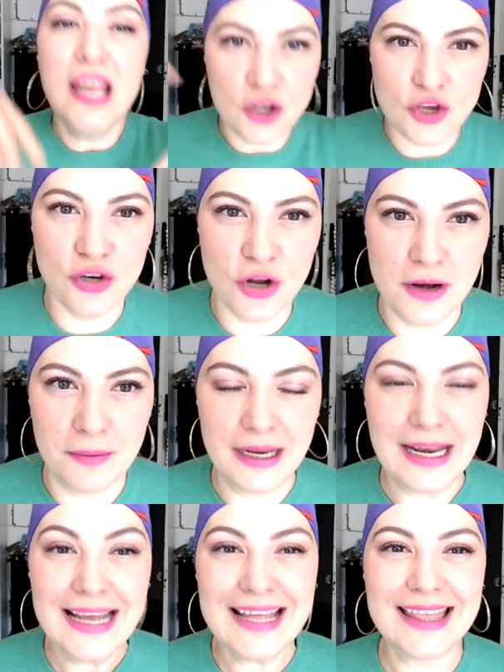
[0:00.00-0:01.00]
You know what I
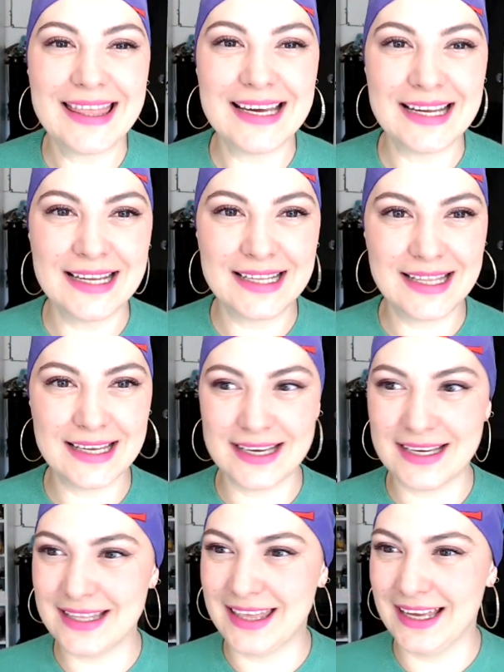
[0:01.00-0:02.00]
mean.
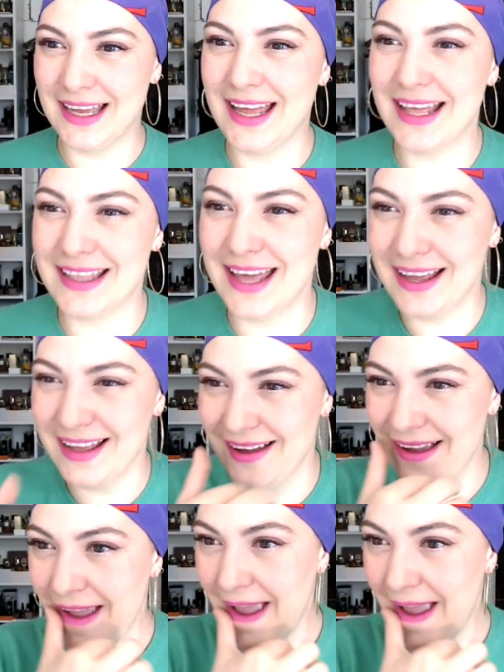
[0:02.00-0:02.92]
The